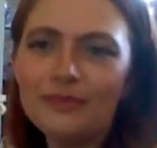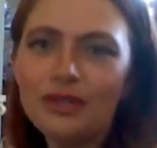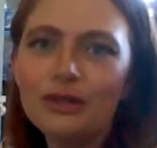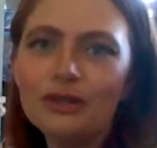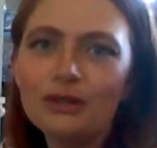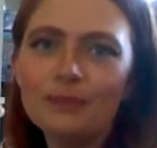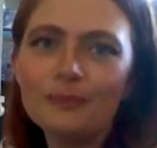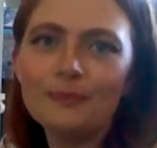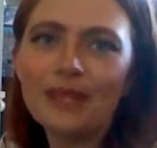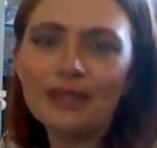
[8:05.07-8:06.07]
your,
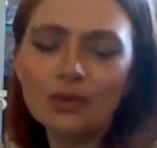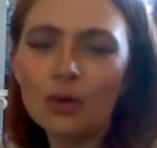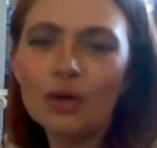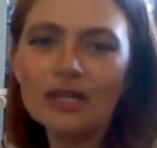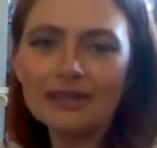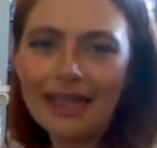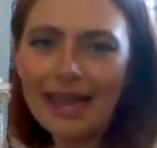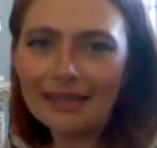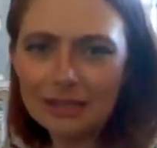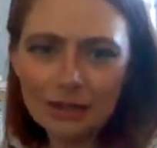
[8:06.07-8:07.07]
like, tourist
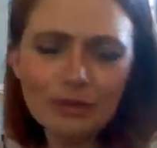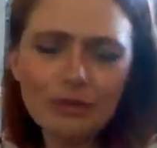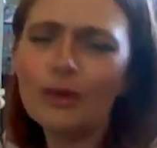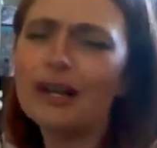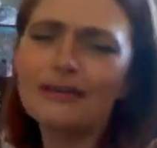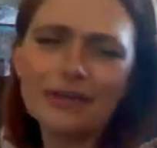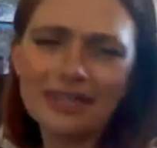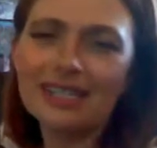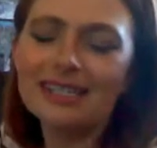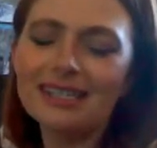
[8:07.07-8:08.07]
attitude or whatever
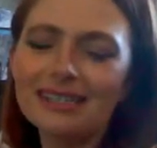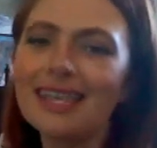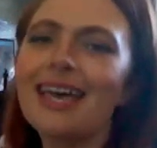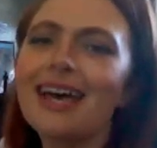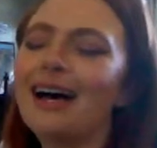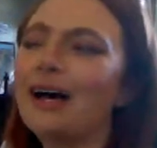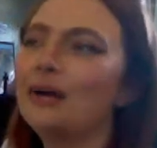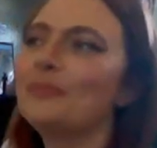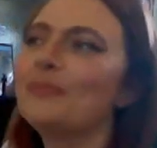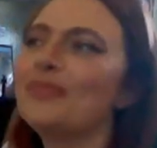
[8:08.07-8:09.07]
it is,
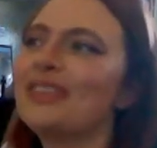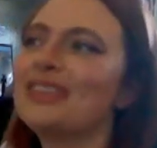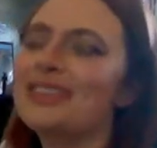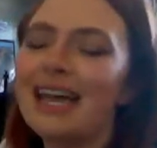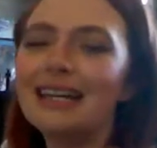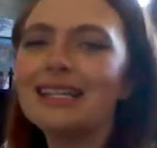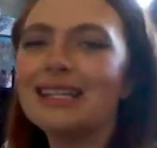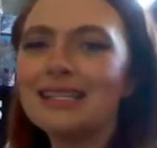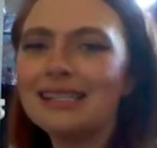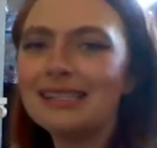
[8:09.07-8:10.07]
then that
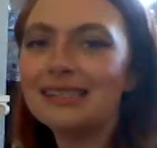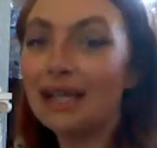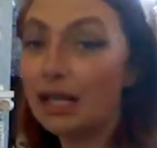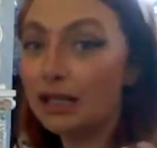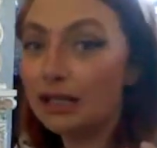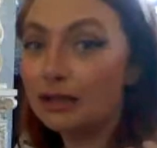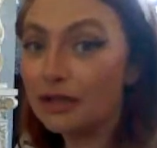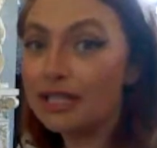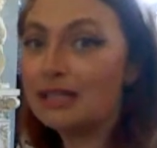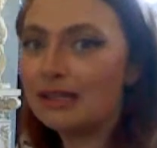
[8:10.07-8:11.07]
is a
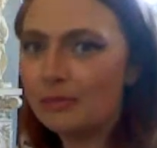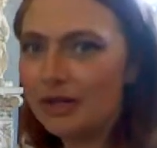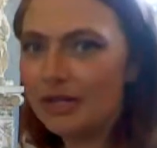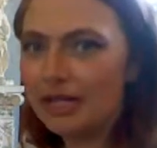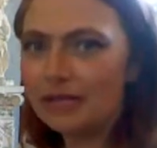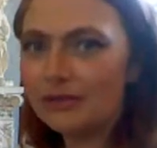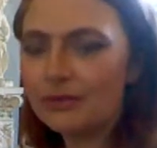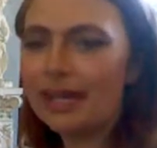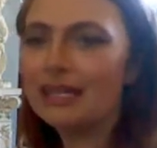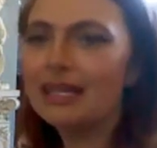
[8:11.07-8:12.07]
learning experience,
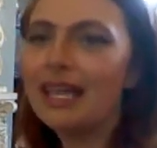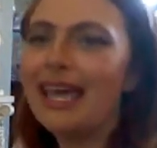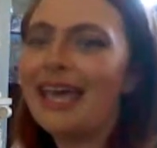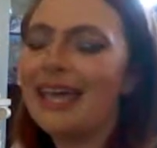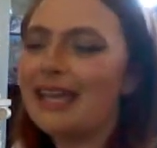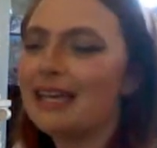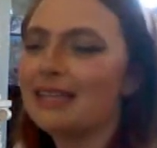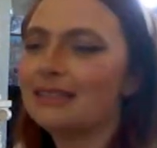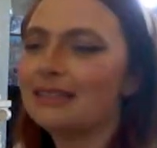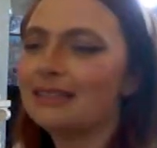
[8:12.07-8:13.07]
right?
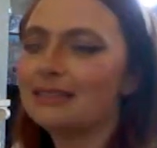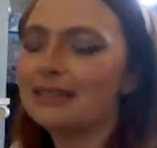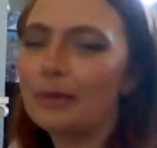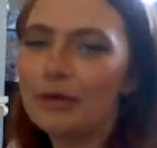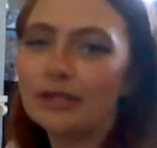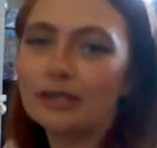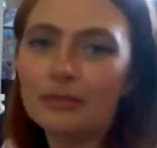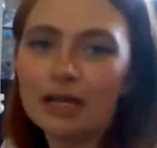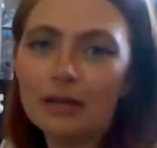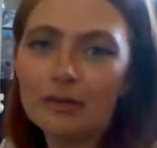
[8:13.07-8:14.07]
And that person
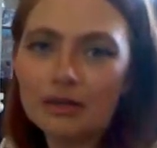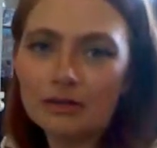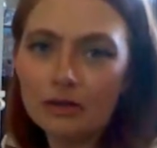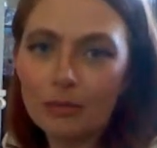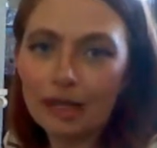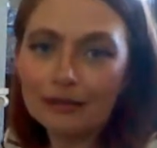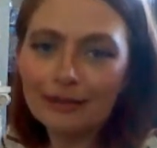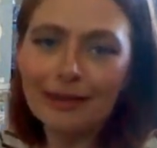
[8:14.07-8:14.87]
may not be your soulmate.